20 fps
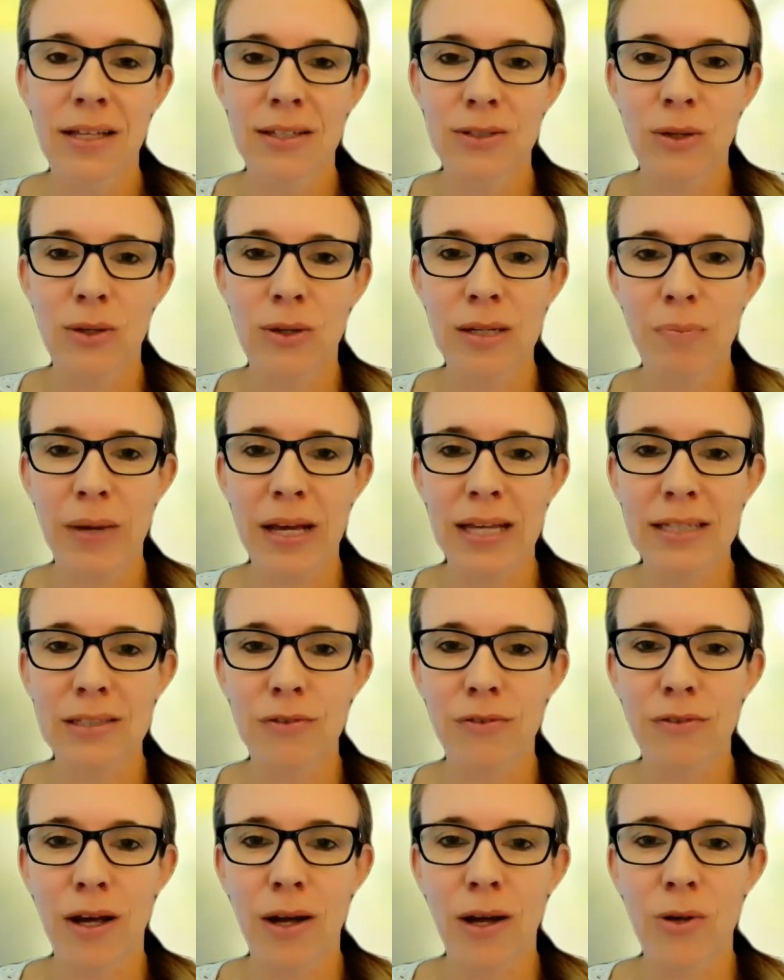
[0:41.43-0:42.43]
So in a
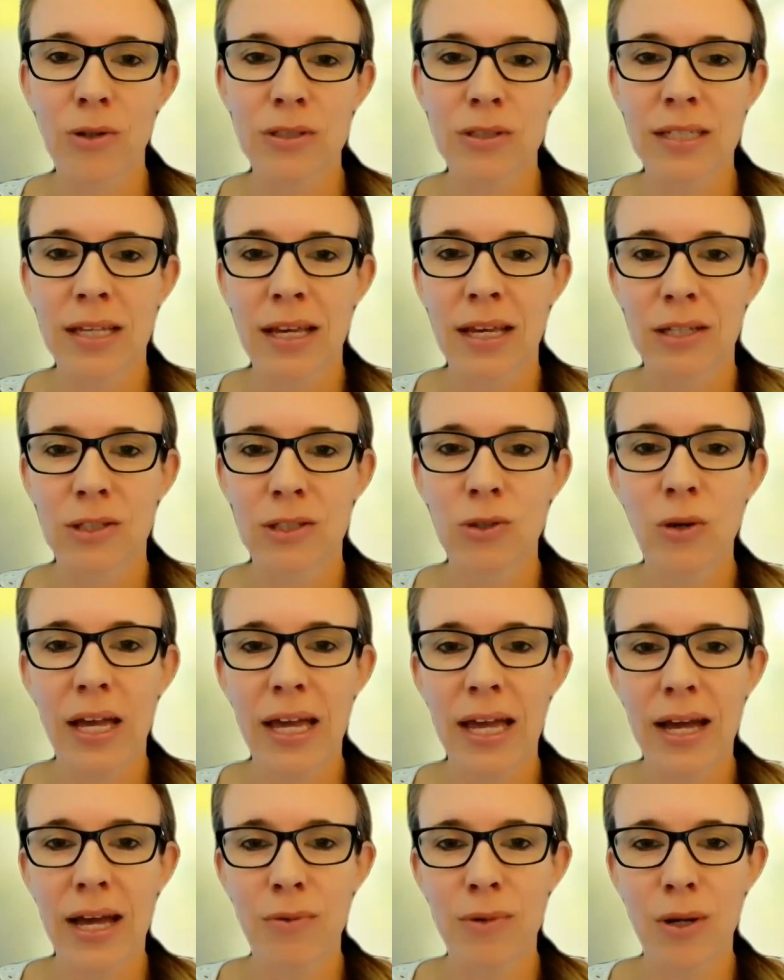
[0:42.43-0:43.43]
passive house, your
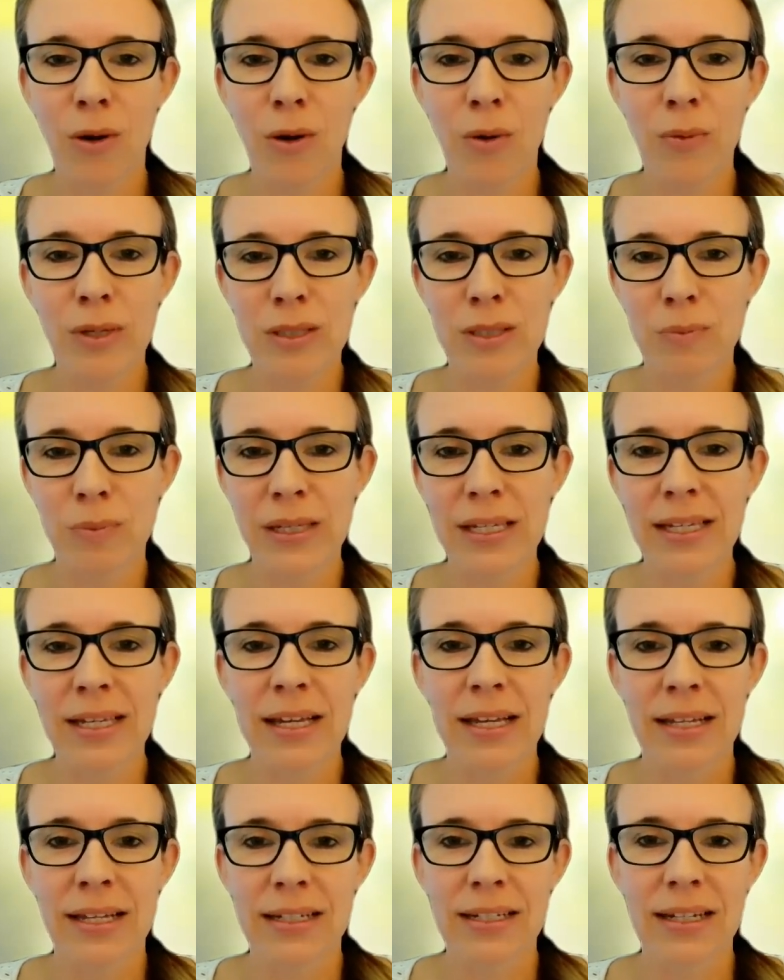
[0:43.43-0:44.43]
air will always
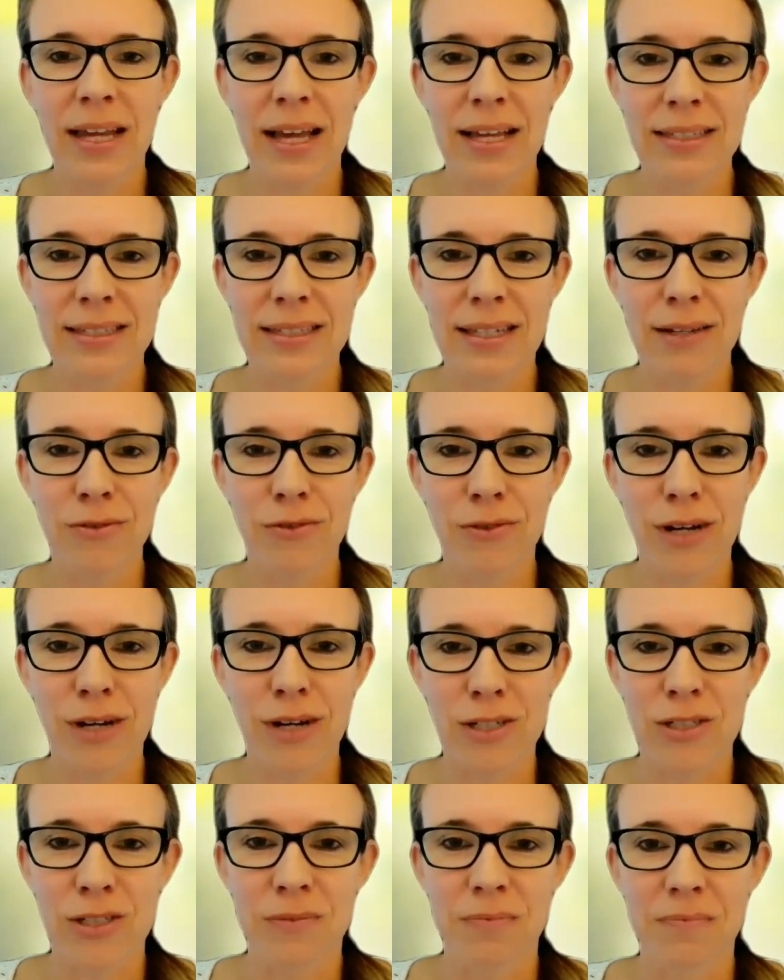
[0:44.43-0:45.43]
be nice and
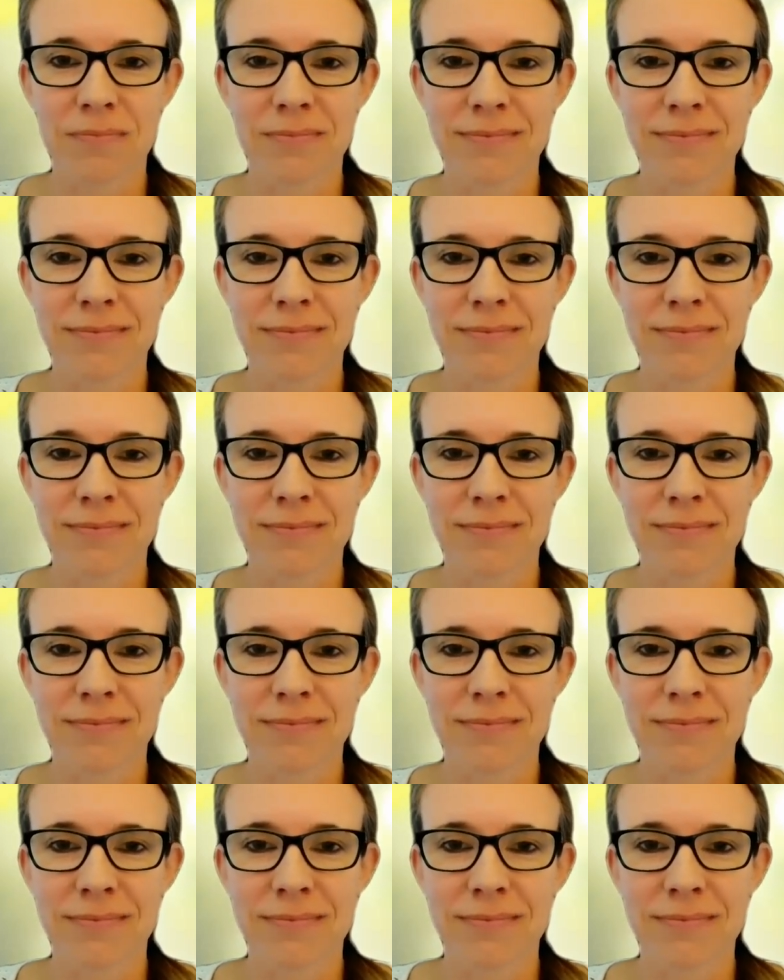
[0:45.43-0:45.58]
fresh.